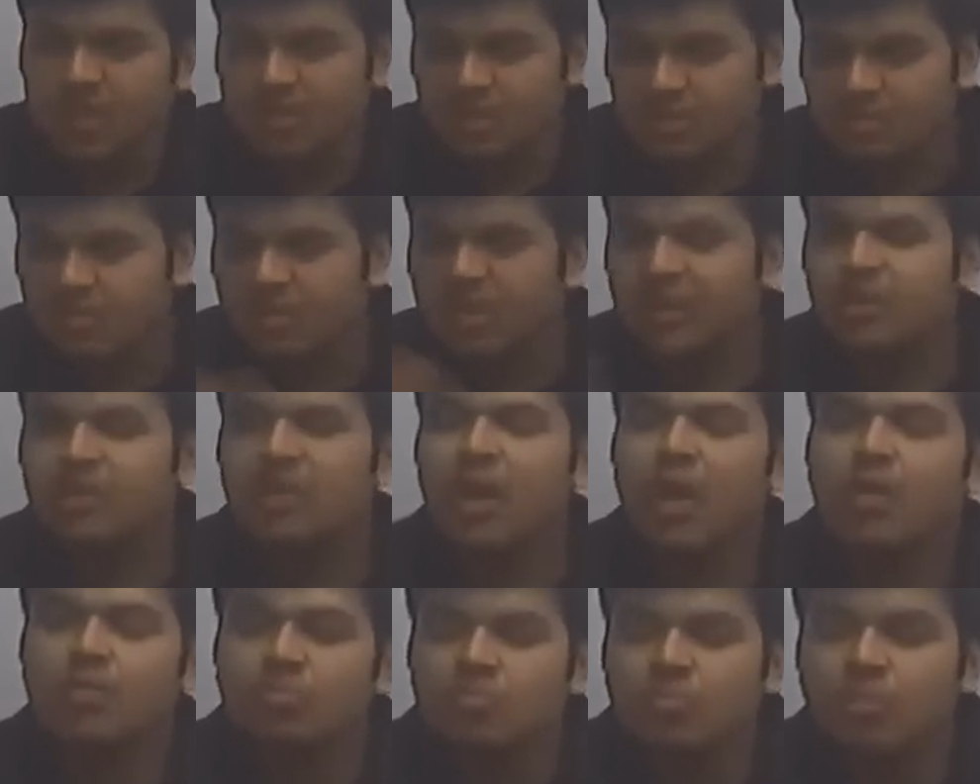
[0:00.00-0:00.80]
You can
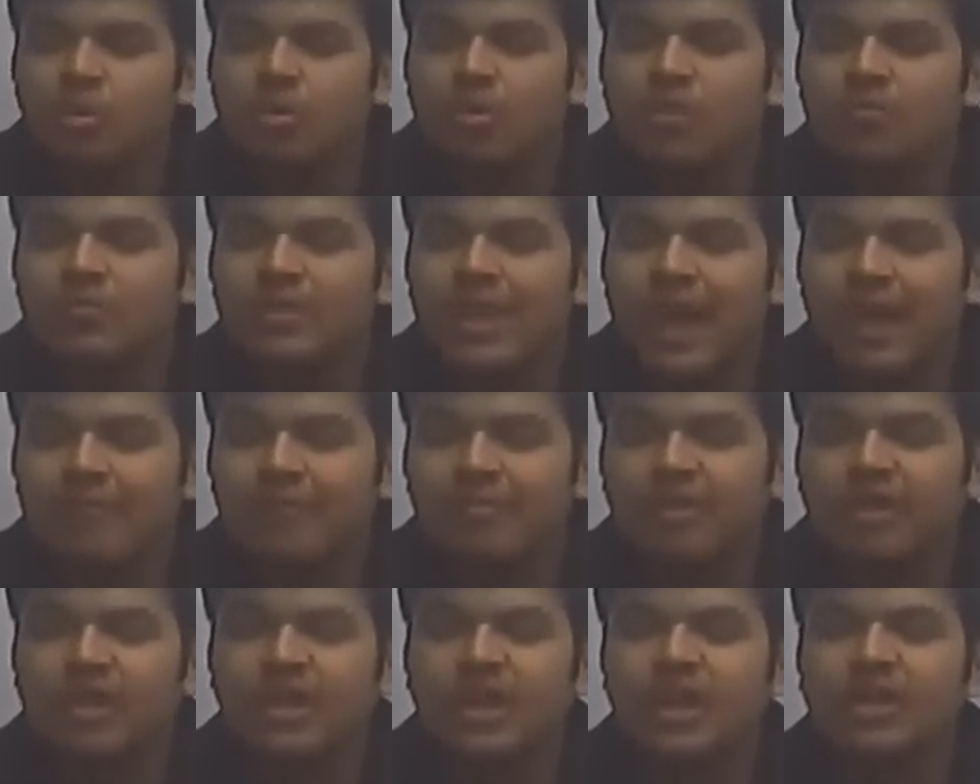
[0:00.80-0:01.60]
count more of the
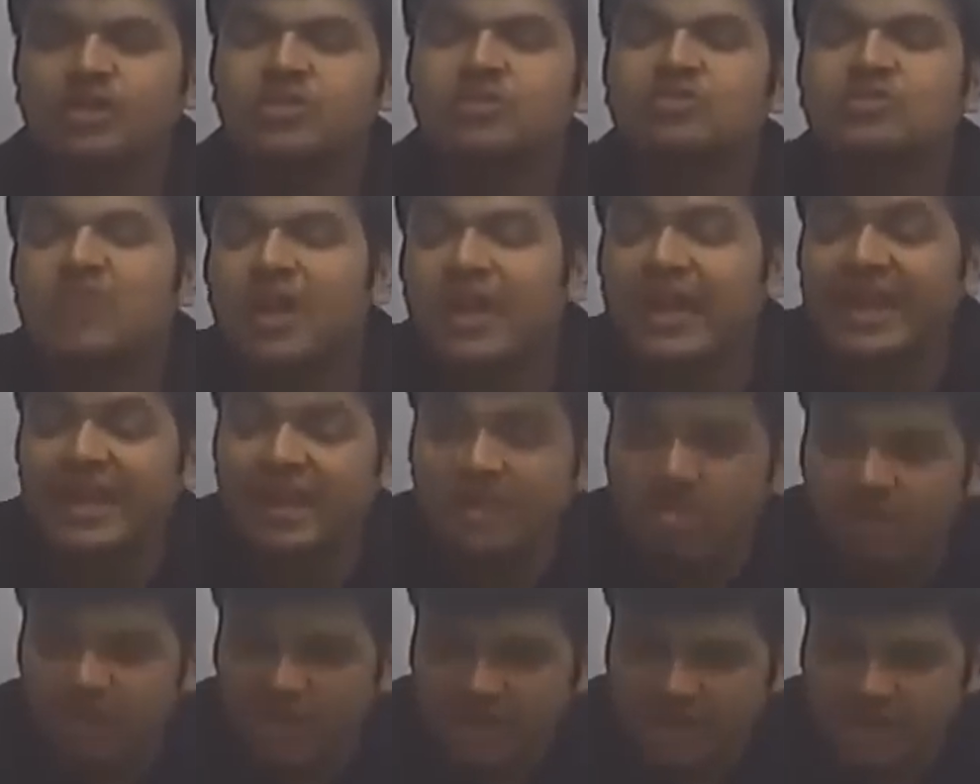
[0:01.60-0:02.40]
African nations, or
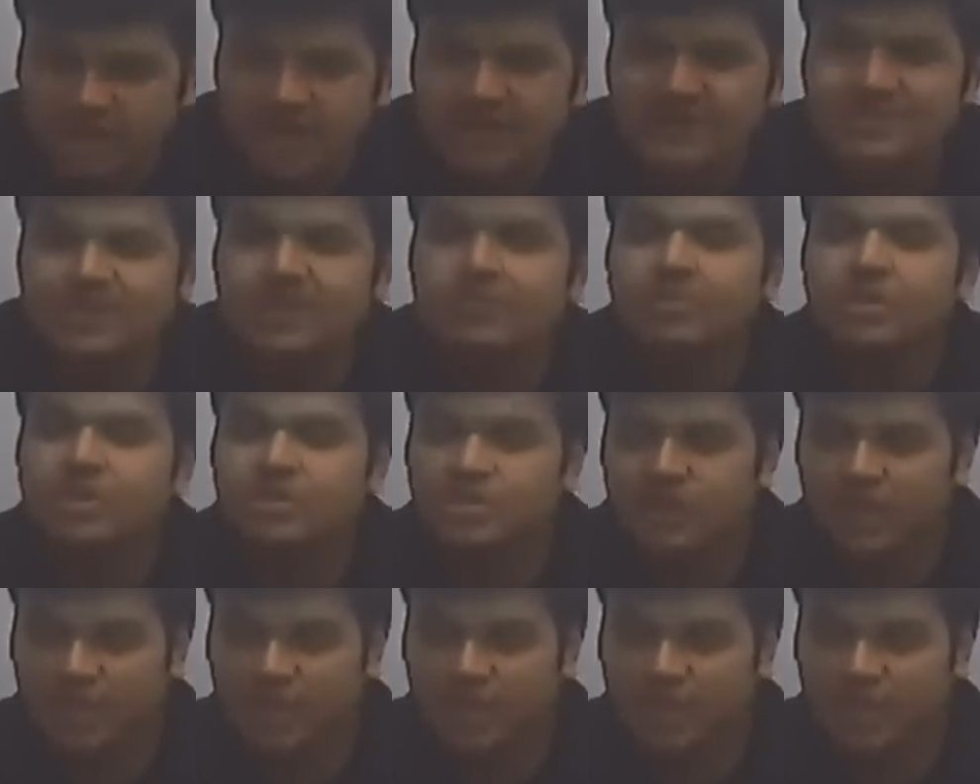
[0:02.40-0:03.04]
Indonesia as an emerging